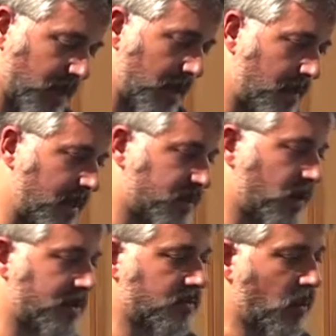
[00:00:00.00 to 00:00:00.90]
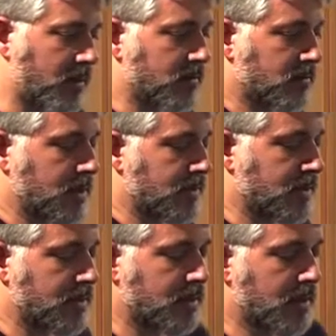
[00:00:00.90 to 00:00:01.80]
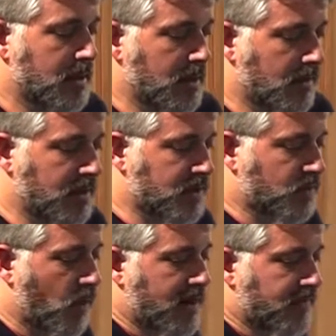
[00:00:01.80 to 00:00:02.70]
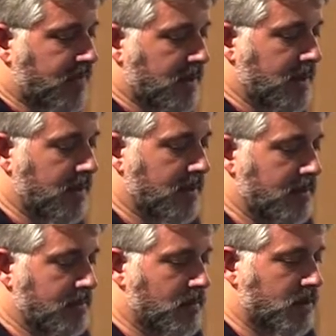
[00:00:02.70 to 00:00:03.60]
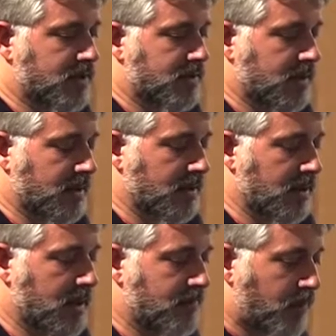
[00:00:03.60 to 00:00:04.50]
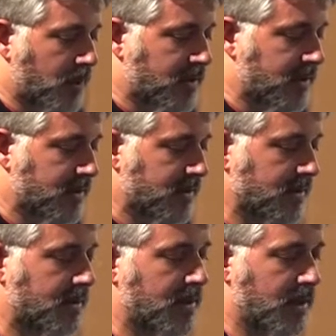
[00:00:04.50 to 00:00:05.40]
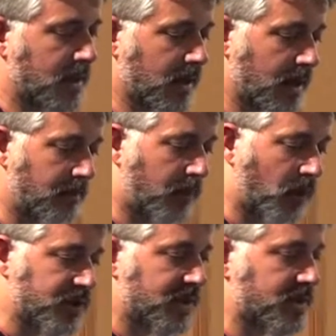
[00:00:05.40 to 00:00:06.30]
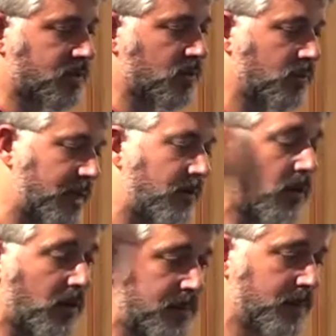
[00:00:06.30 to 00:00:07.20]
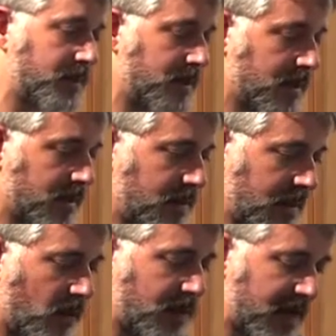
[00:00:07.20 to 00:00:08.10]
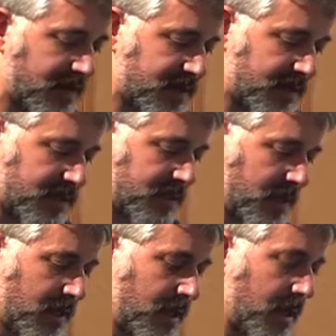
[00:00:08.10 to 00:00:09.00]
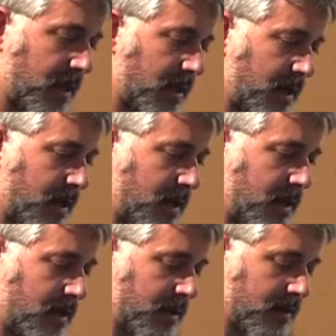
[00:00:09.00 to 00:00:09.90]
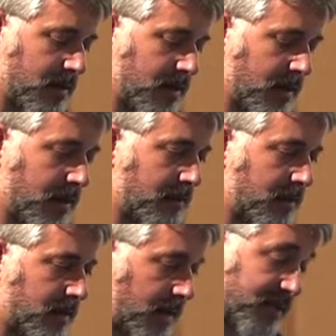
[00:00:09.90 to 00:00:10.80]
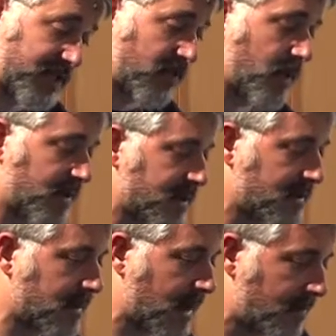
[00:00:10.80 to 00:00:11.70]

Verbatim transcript: And that's what one, the, the, the this is one of the most uh, important uh, uh, projects to develop the, the open access uh, living, uh, digital humanities living